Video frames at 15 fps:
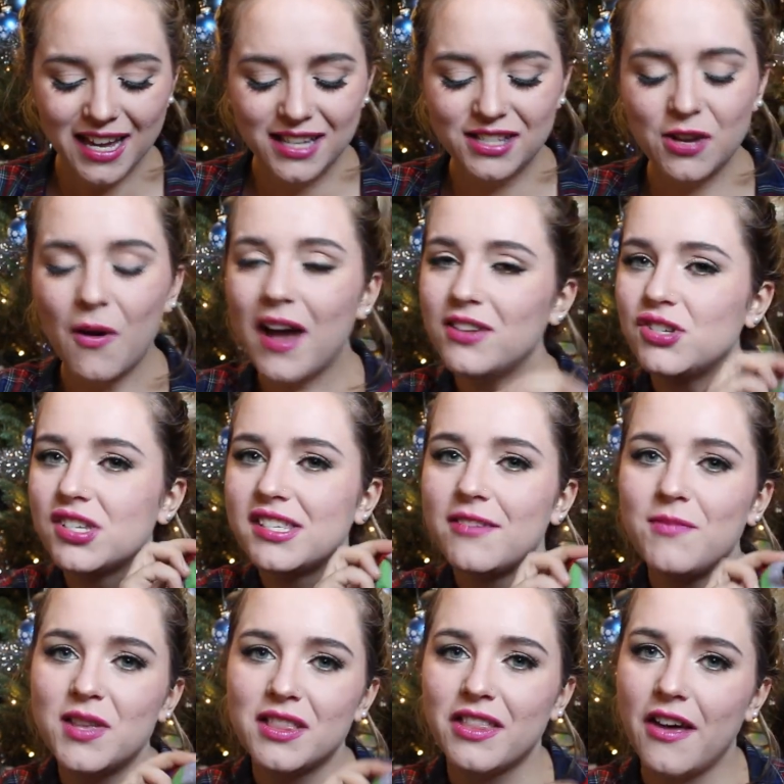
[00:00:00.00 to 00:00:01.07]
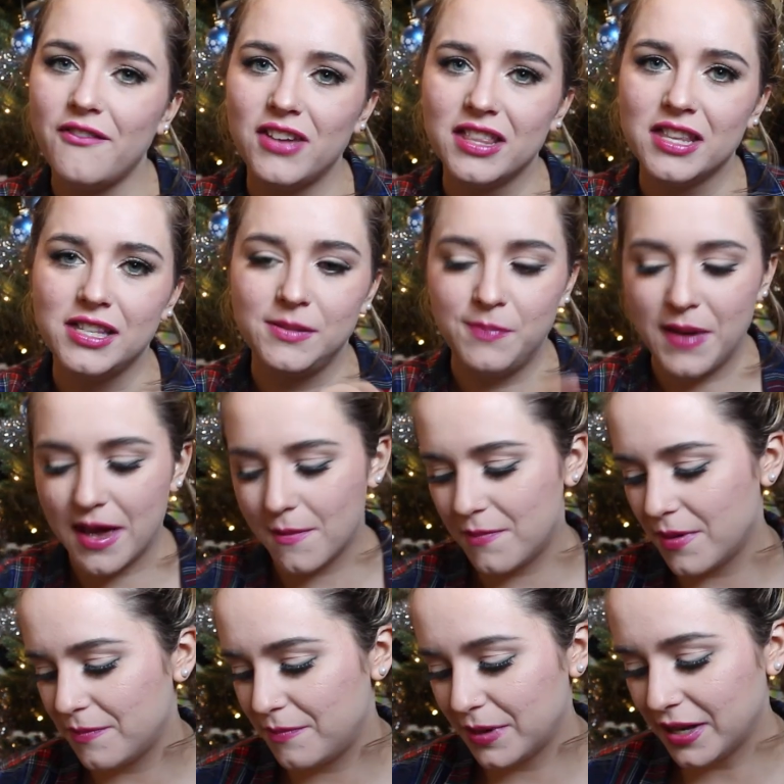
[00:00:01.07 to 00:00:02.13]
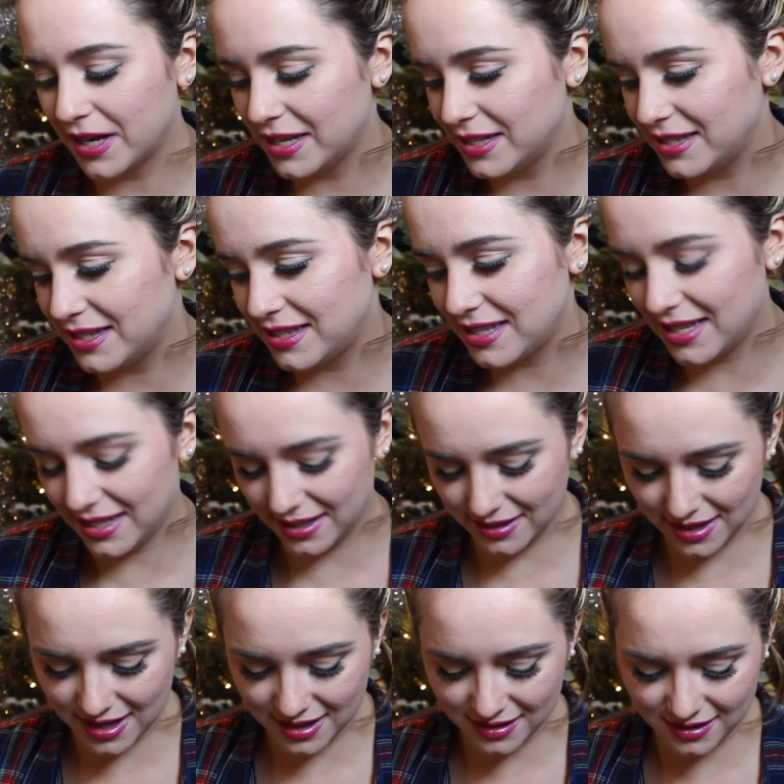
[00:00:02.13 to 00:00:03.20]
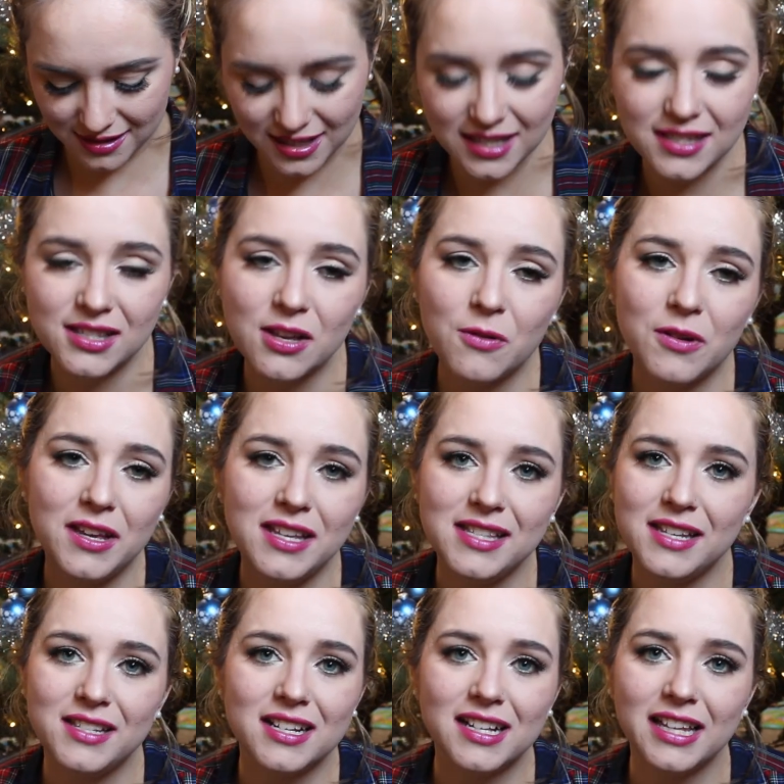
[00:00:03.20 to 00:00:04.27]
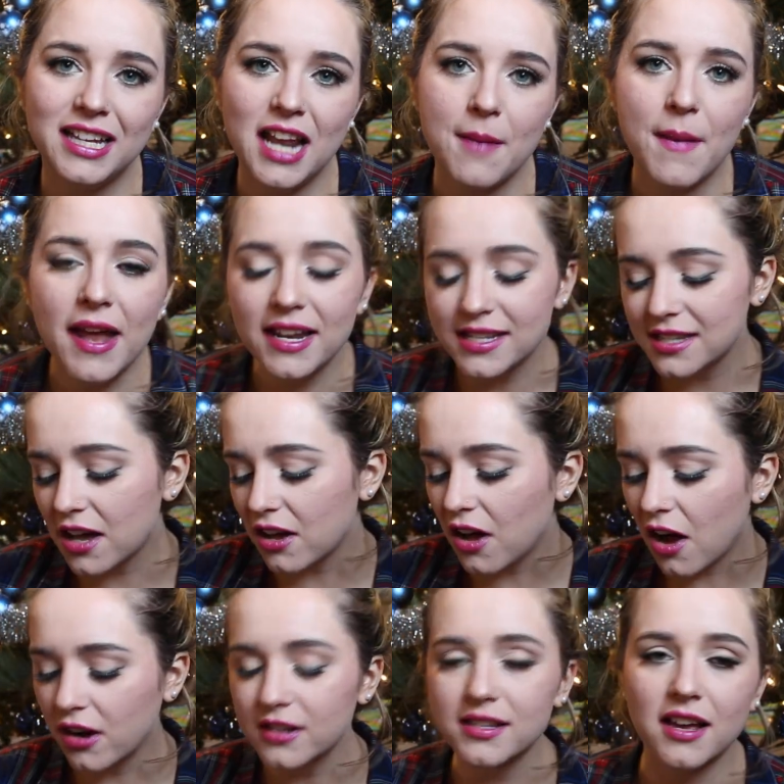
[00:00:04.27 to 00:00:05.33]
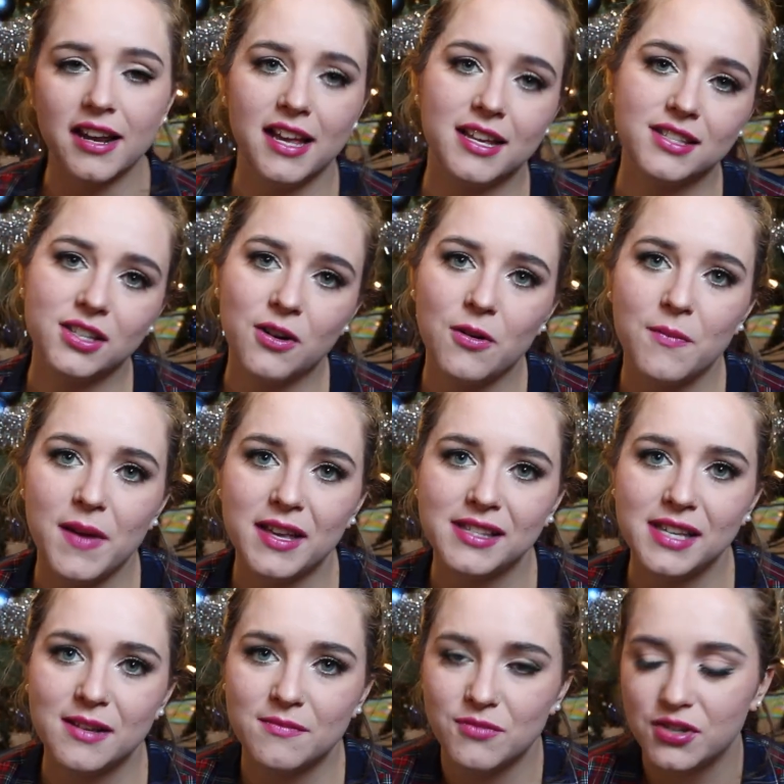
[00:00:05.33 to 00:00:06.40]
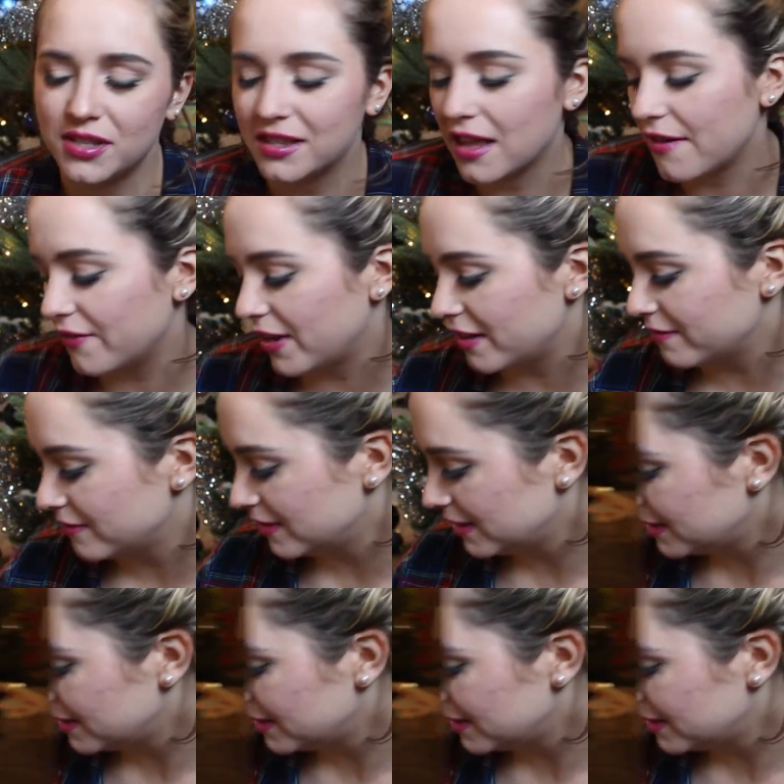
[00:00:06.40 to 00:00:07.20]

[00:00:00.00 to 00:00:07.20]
So I just have been loving this bib because it's so easy to clean up, and it's got cars on it, so it makes him just love it.